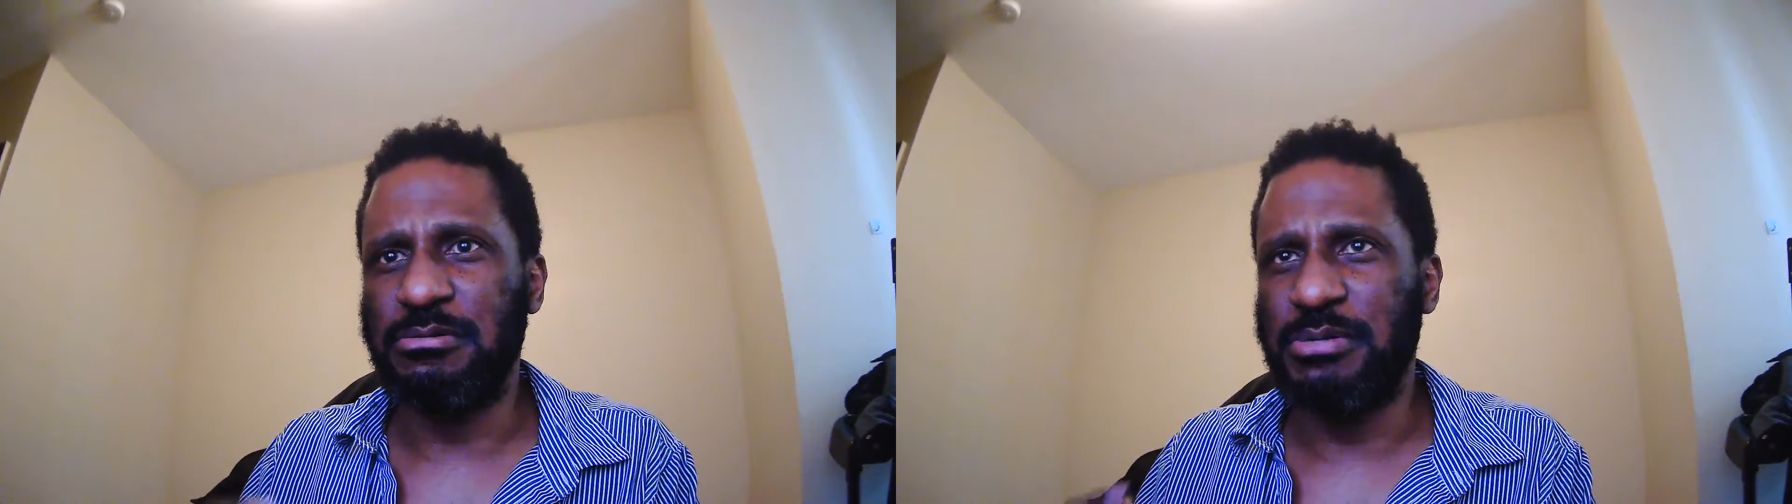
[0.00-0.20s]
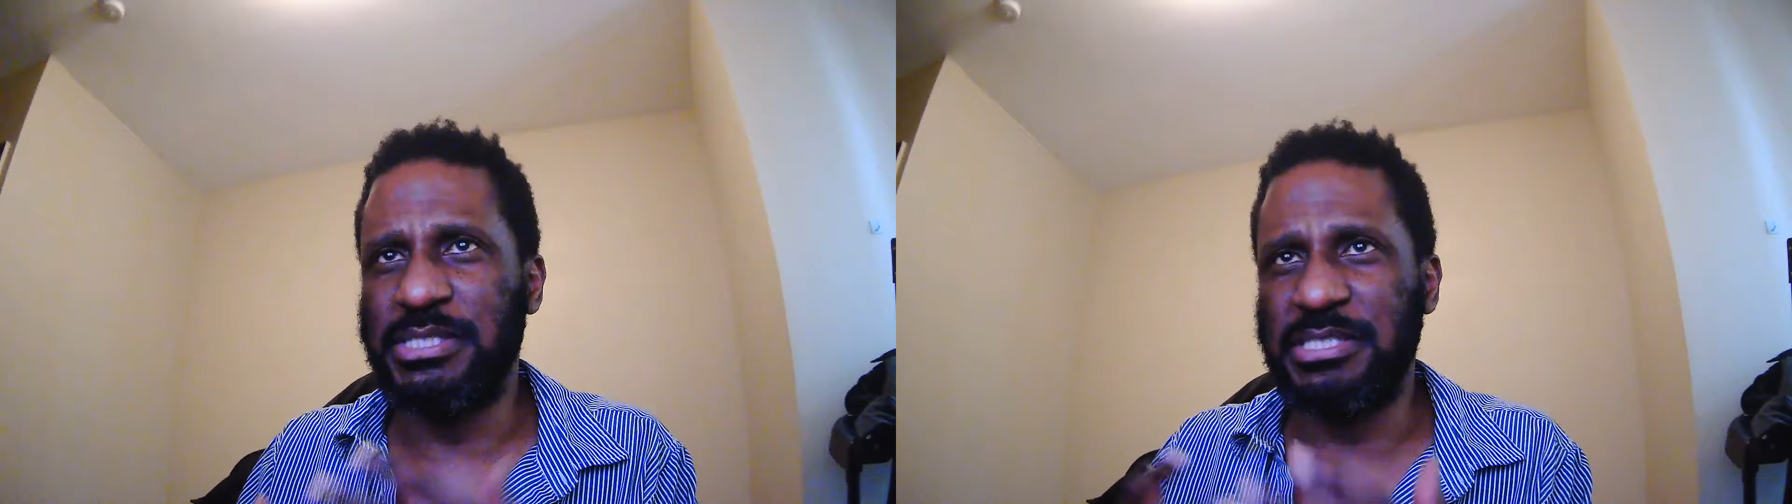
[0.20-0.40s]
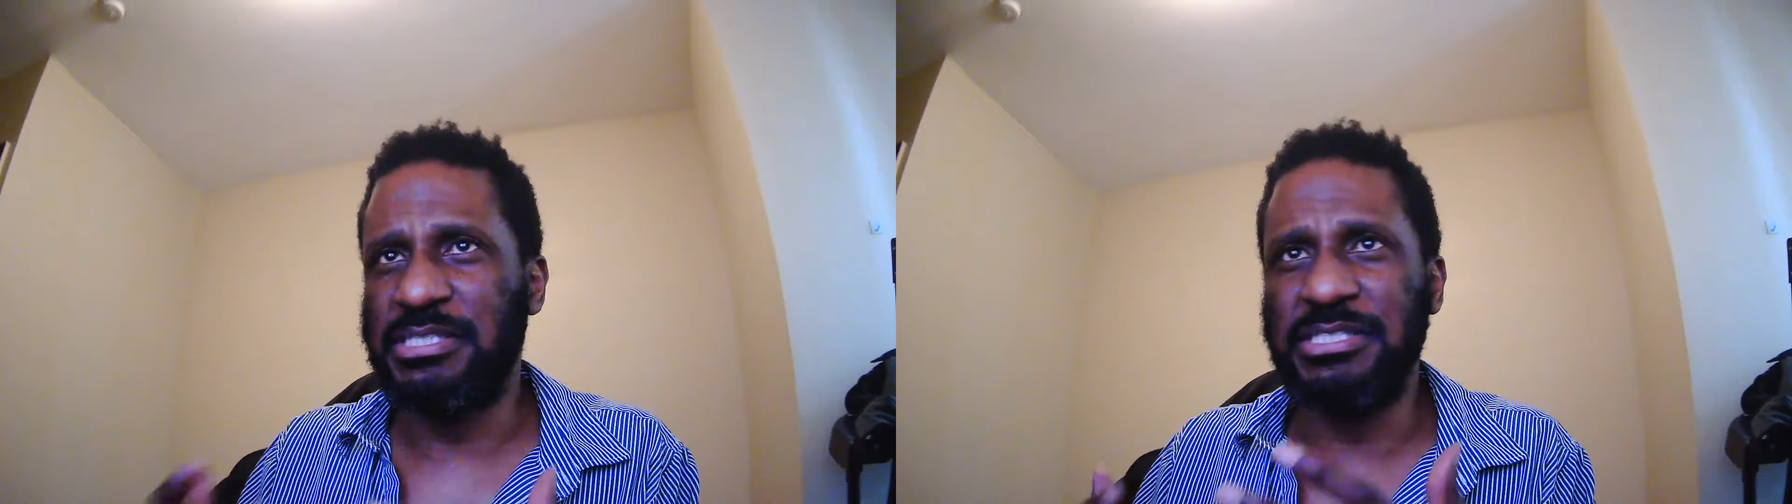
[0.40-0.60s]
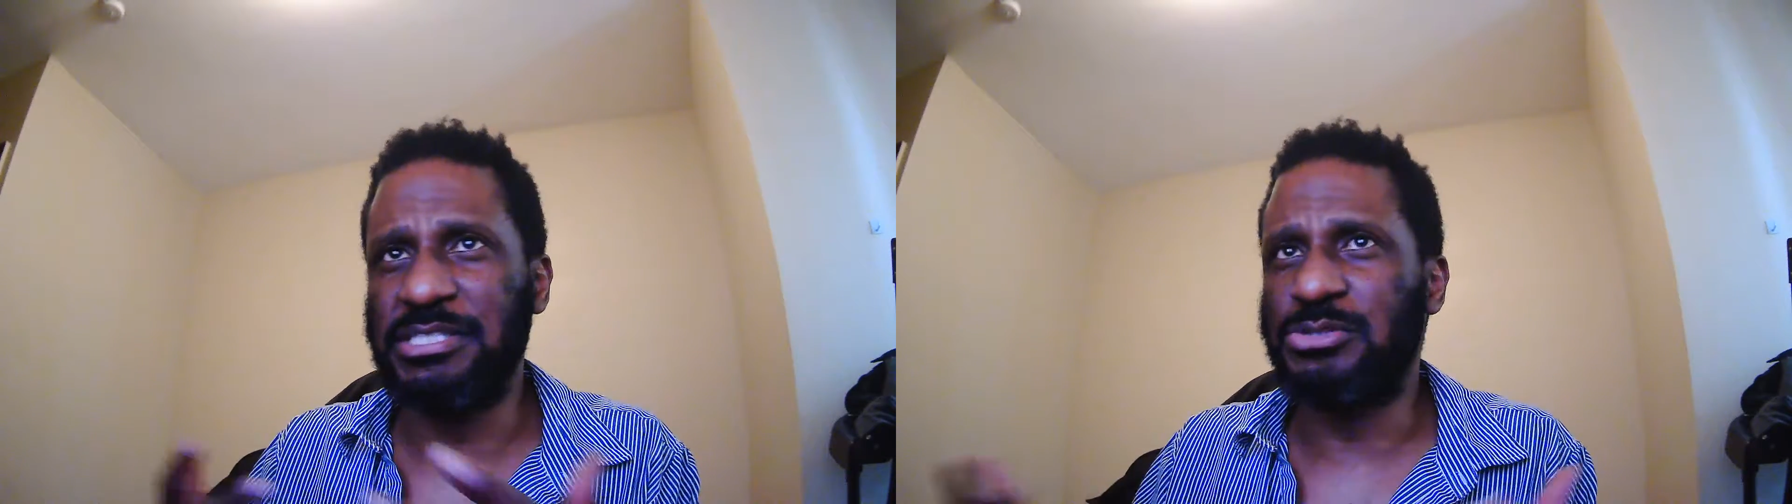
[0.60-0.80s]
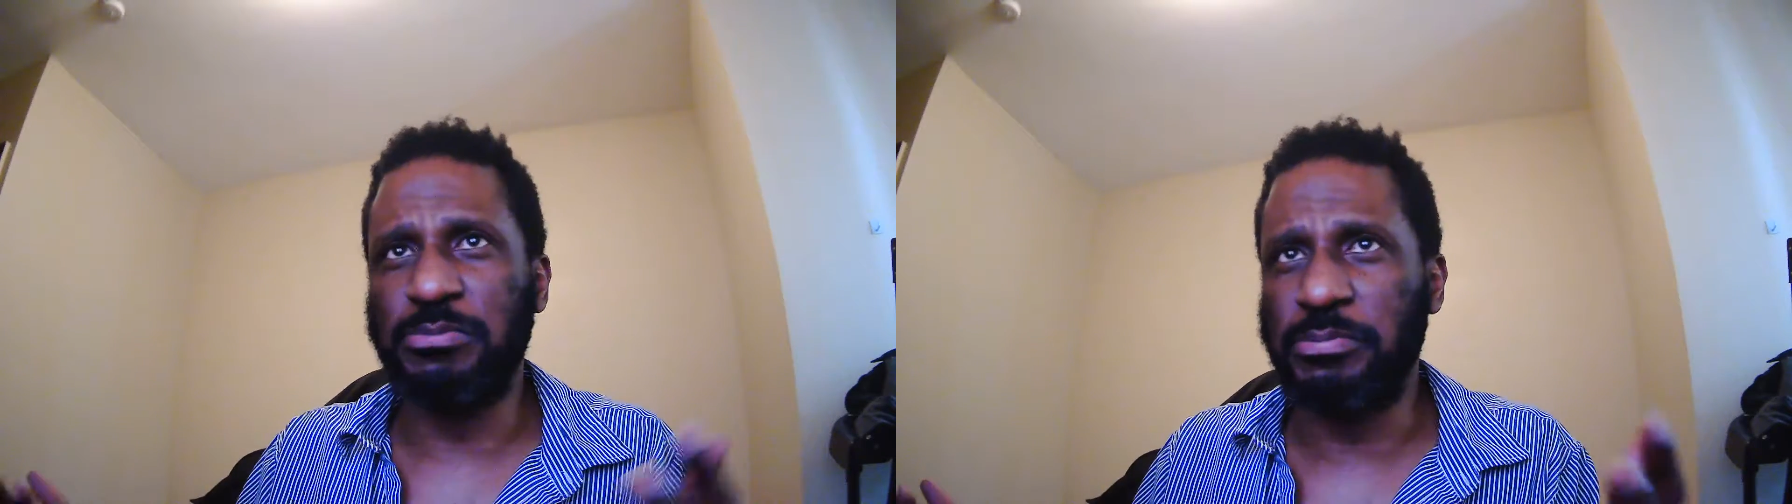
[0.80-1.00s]
when they
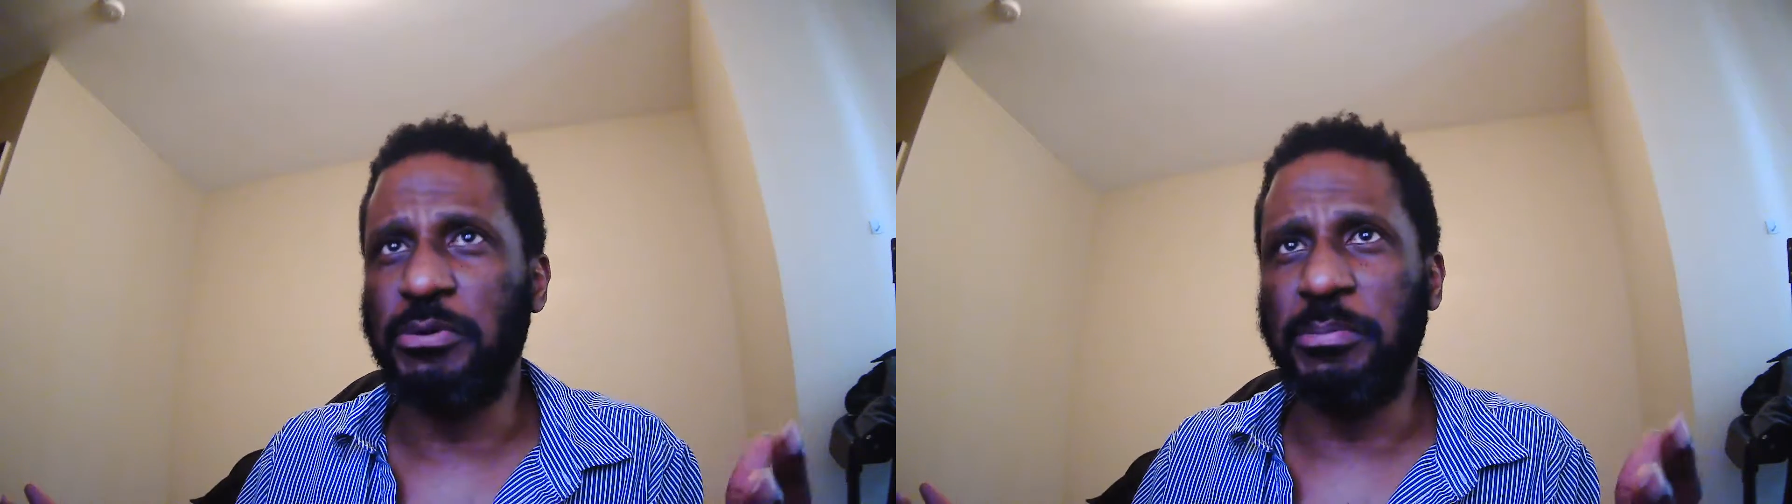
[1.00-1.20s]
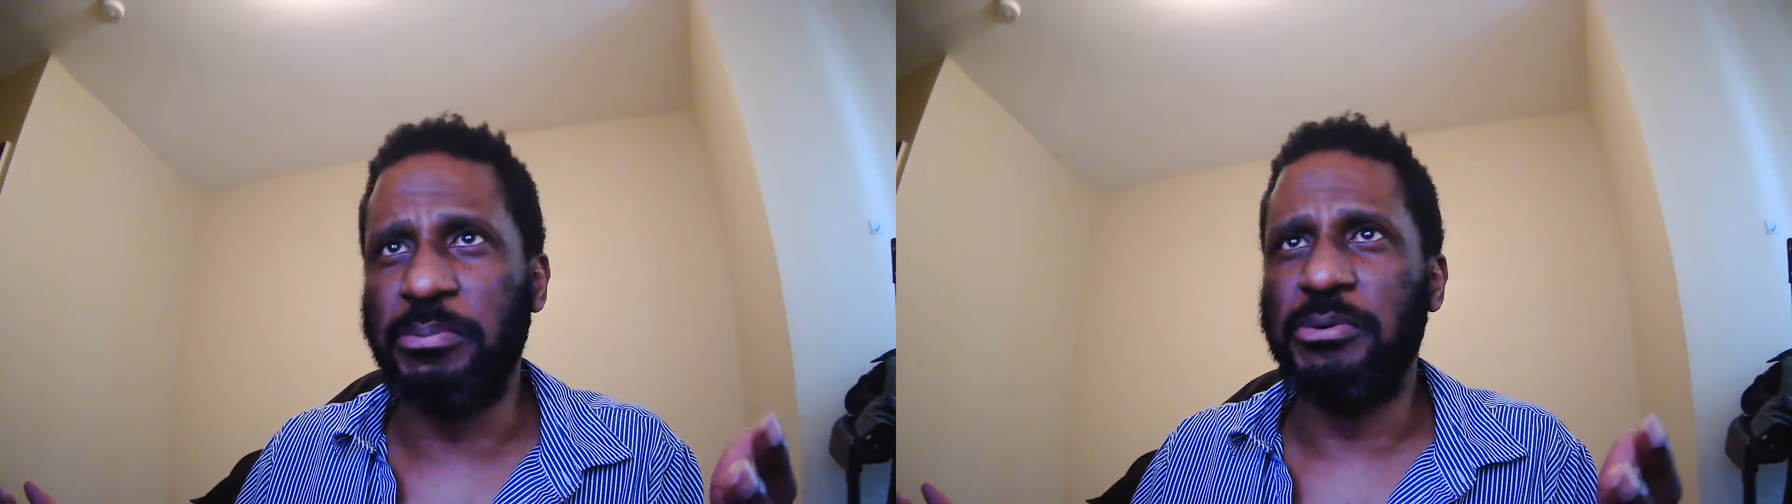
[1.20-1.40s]
needed to poop.